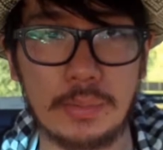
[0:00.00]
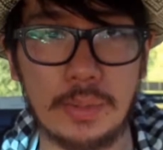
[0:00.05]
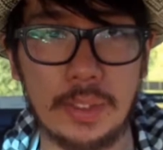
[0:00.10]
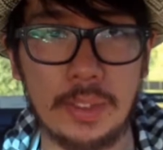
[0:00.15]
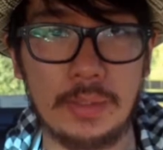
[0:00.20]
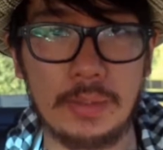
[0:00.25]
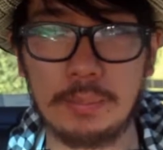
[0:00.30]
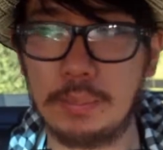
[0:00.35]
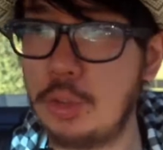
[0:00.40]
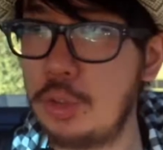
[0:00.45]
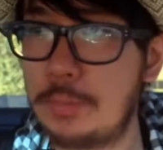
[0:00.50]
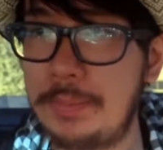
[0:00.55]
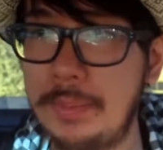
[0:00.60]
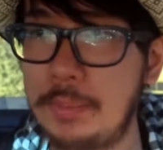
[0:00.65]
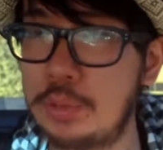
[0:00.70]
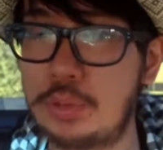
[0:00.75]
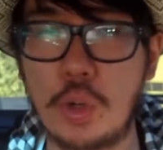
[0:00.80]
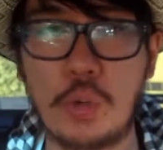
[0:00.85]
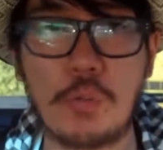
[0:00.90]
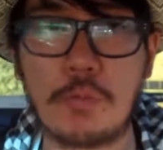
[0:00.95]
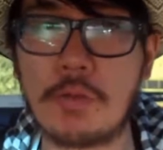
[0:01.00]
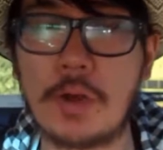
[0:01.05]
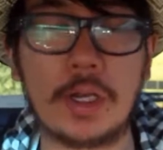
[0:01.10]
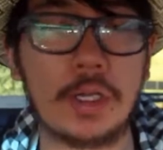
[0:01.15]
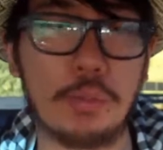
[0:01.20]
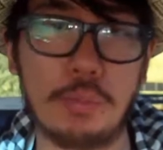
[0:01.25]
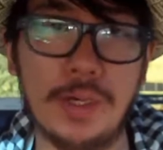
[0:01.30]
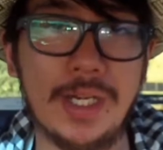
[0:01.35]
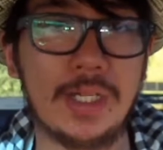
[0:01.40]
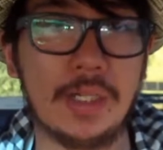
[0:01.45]
right? Most people don't
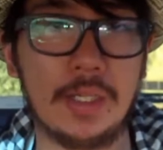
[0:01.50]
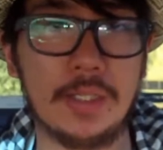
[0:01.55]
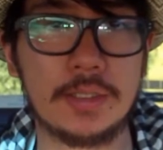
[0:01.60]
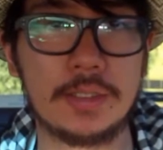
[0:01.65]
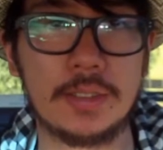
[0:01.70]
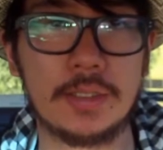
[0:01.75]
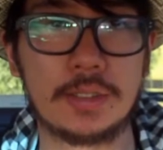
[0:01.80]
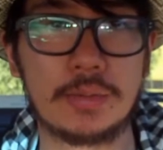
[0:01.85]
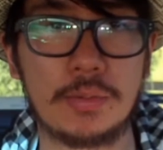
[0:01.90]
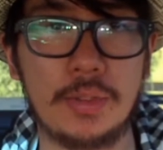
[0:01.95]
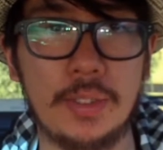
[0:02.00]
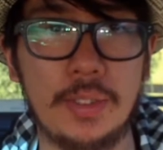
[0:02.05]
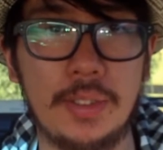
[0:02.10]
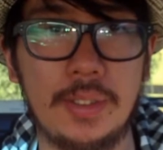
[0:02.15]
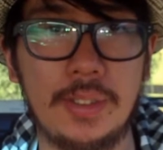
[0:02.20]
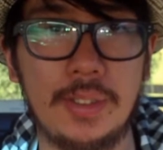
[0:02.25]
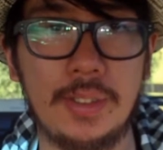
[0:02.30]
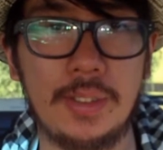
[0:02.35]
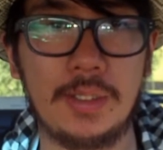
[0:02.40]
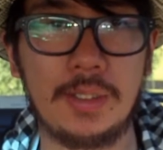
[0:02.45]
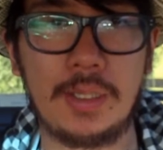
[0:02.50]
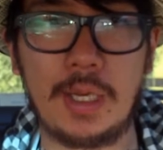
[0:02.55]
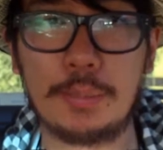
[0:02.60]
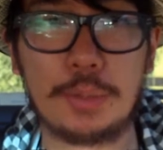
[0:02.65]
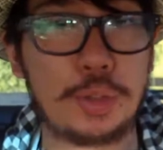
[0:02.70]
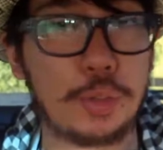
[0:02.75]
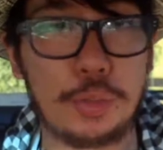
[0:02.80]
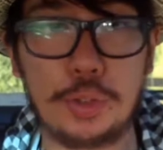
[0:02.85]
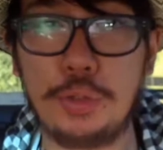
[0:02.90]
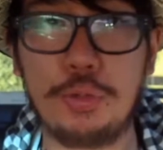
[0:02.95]
fucking realize this, right? I'm
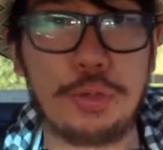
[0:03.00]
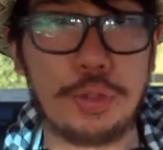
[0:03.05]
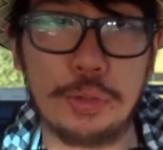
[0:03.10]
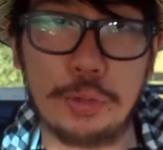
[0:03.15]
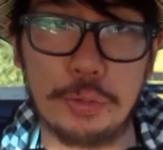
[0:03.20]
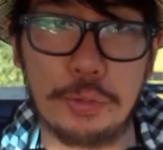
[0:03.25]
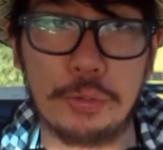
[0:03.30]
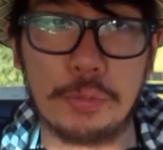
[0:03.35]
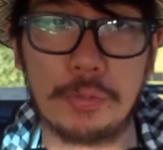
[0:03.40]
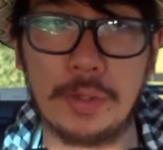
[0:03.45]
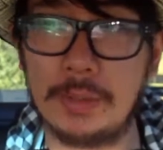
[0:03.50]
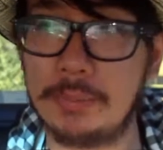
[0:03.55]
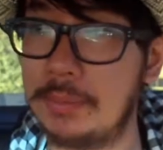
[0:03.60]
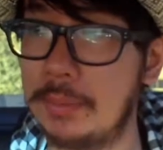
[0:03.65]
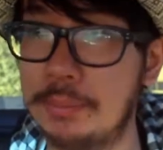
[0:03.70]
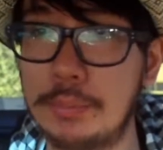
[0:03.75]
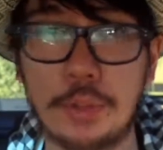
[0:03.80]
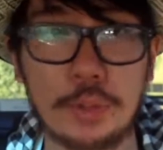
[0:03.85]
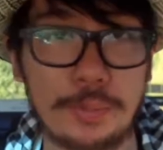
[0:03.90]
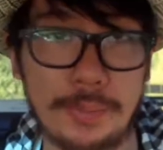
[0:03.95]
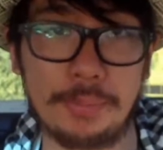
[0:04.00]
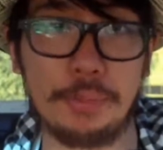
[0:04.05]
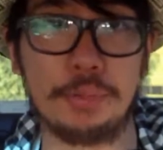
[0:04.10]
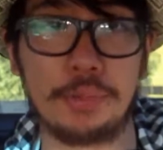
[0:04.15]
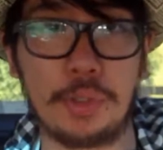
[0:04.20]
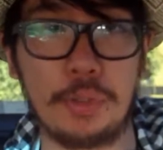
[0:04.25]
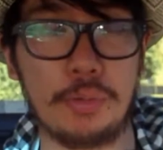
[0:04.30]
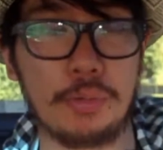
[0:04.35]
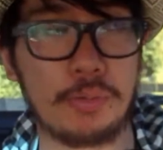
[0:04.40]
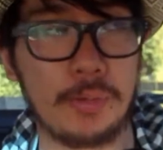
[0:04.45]
sure you do, right? But most people
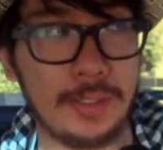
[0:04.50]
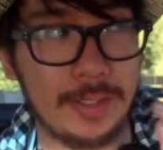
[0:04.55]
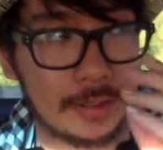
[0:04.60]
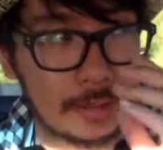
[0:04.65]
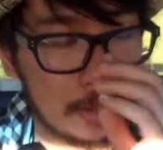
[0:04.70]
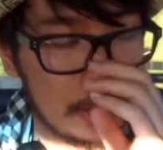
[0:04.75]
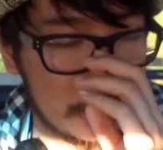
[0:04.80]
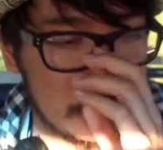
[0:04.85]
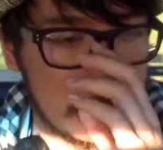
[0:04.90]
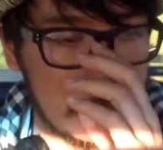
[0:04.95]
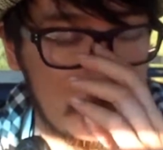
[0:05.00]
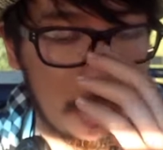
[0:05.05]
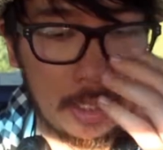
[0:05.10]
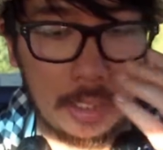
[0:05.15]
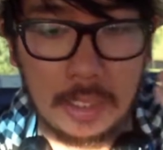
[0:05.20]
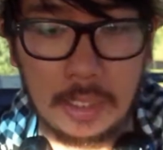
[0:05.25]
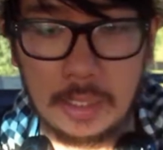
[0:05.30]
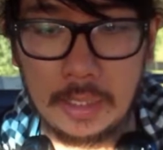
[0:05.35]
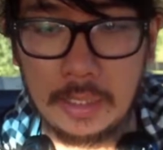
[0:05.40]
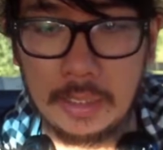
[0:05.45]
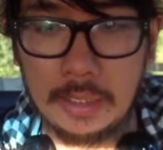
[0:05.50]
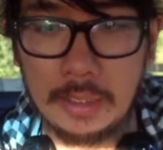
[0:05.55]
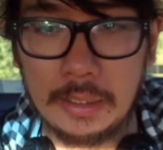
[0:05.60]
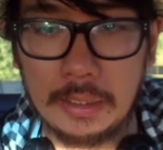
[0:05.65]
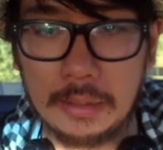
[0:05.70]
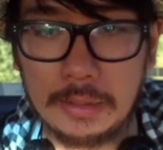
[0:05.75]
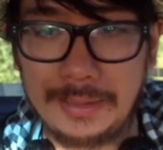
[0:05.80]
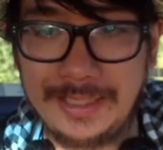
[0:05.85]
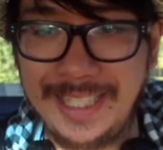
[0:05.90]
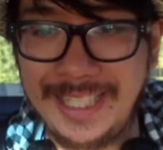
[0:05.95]
don't, right? It's like
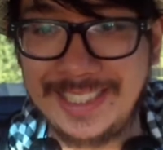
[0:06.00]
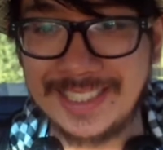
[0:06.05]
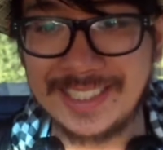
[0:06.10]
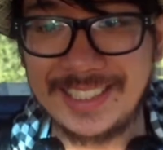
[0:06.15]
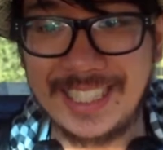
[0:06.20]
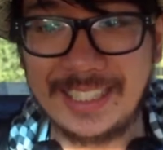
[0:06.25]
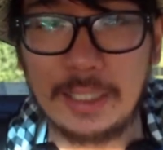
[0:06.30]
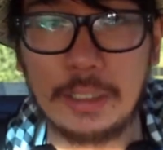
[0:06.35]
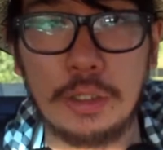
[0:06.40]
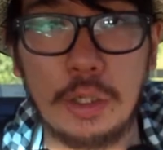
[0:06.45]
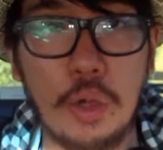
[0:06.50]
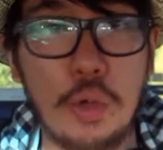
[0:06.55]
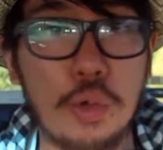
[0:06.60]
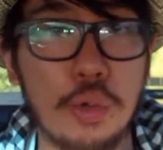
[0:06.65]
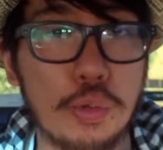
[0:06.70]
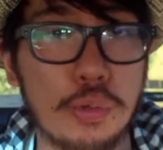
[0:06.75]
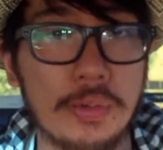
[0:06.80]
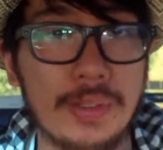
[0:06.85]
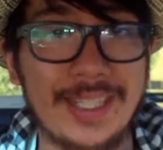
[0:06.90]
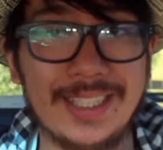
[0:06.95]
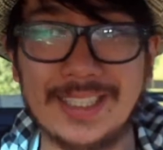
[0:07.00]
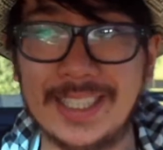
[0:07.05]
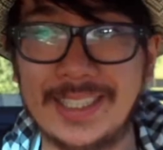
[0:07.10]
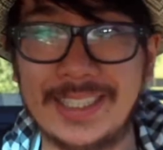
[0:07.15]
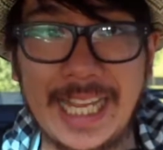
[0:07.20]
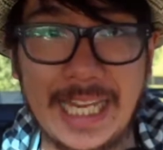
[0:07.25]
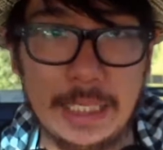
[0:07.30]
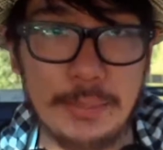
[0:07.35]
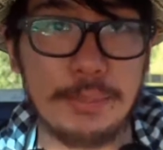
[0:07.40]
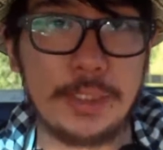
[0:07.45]
the internet alone is a
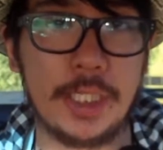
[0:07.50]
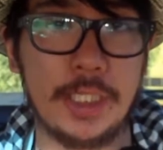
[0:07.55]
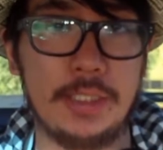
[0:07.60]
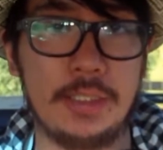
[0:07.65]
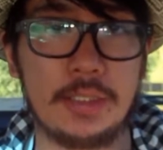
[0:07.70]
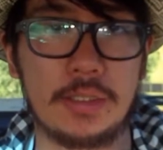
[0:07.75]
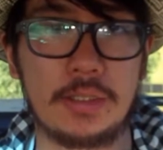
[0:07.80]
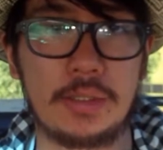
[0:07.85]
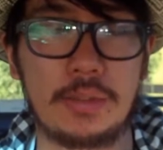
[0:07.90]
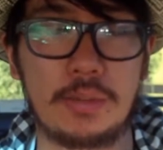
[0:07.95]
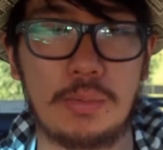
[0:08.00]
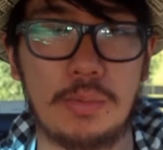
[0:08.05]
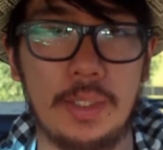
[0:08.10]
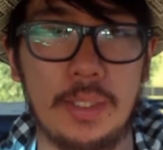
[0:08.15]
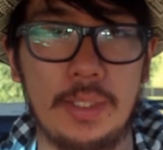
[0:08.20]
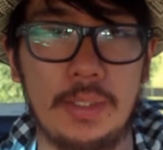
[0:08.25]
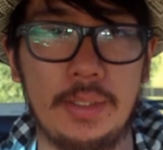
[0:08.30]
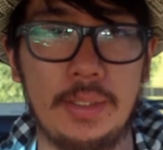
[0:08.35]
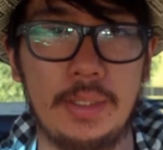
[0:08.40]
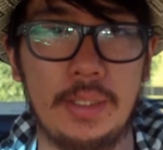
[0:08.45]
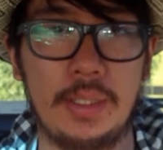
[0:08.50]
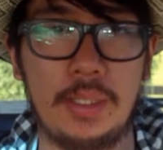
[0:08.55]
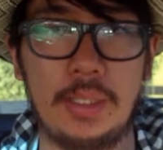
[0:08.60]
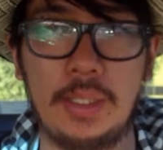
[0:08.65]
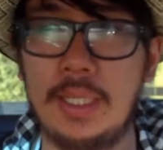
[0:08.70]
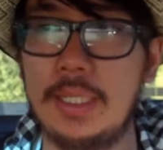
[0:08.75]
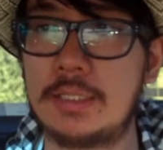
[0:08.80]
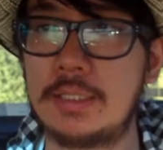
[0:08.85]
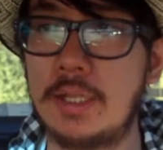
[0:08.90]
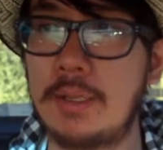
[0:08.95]
game changer, right?
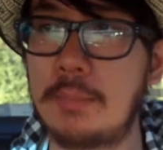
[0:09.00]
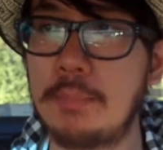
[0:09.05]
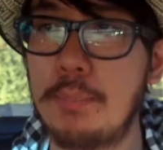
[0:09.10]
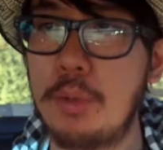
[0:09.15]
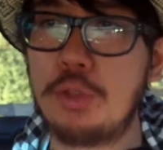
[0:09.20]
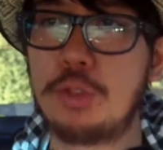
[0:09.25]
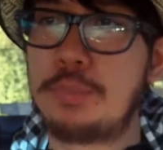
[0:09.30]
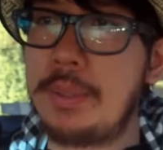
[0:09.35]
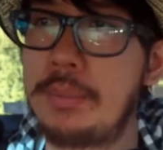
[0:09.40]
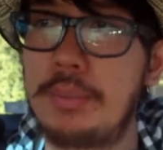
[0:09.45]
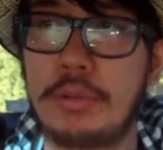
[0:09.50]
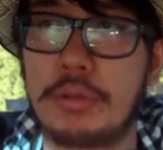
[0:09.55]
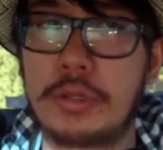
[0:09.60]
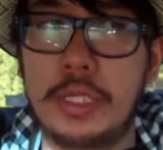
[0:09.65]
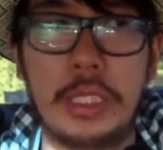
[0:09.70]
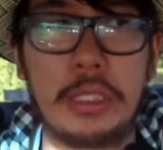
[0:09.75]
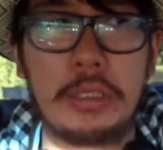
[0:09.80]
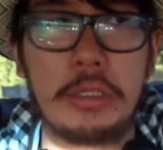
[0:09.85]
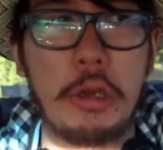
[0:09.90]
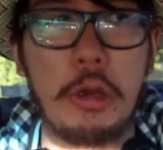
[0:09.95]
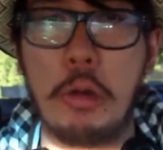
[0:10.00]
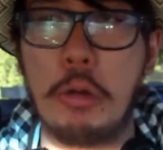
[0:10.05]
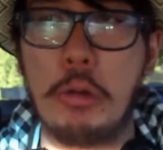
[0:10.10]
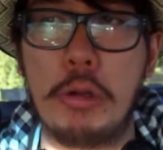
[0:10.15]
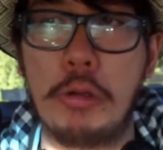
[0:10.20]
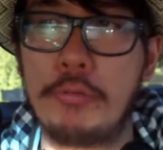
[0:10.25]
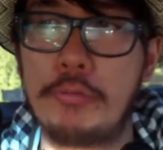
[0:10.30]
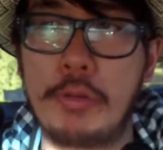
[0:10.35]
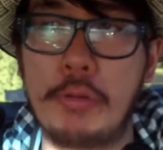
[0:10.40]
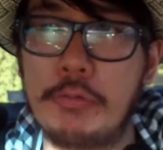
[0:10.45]
It's like most people think, oh,
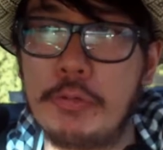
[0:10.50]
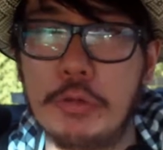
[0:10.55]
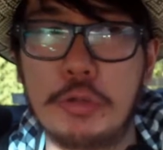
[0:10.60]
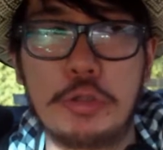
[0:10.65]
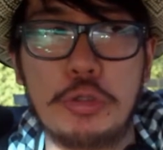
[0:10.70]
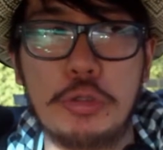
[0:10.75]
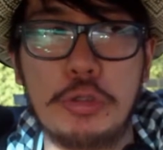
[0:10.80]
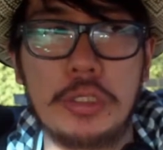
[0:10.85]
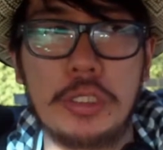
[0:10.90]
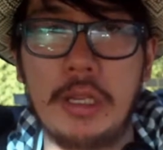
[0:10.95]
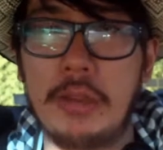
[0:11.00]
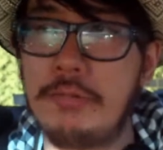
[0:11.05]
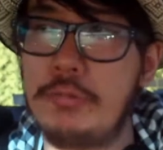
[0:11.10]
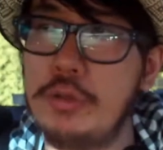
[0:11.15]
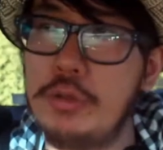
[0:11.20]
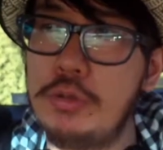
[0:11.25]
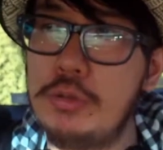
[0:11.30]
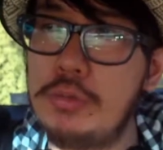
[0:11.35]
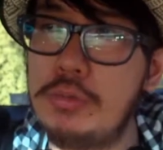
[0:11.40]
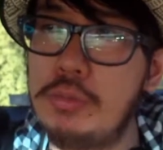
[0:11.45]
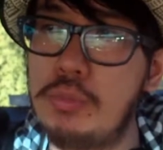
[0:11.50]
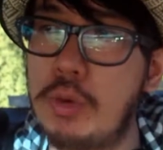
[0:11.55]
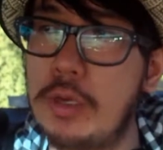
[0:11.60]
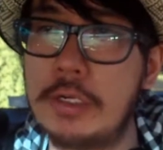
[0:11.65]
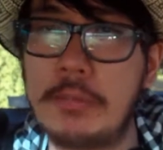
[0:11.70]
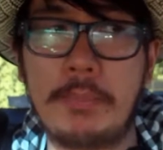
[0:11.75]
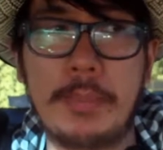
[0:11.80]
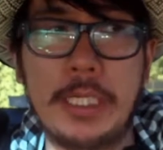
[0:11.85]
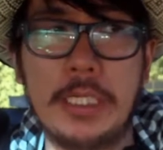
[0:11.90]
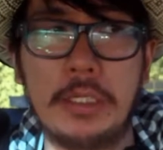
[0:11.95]
if you want
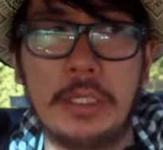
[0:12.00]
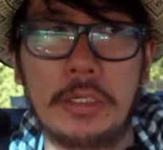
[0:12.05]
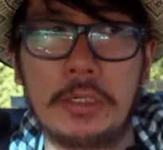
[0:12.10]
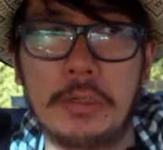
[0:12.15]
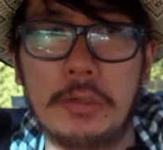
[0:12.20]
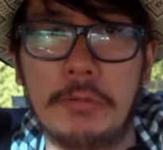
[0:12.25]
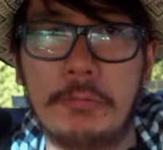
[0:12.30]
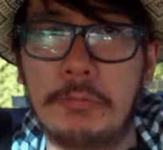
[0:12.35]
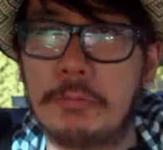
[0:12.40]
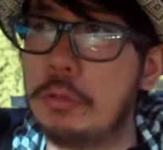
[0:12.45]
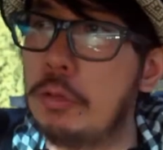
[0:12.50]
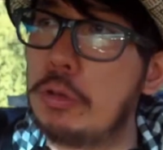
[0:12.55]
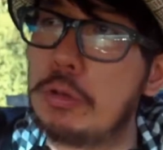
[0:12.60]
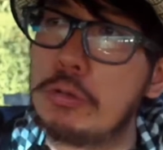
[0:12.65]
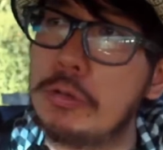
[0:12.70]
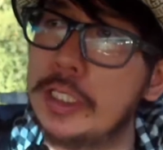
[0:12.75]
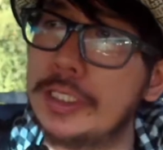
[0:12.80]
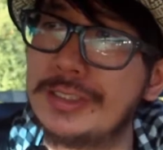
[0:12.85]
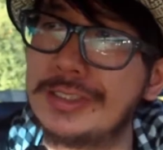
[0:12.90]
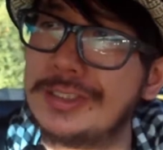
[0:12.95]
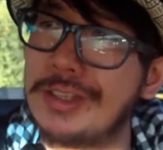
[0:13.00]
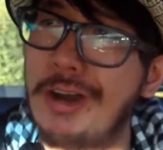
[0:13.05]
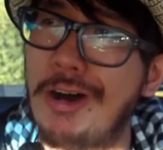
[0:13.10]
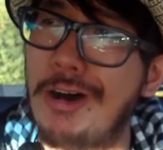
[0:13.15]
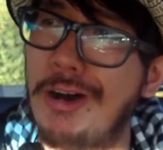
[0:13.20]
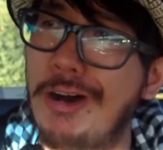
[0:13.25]
to be like a florist,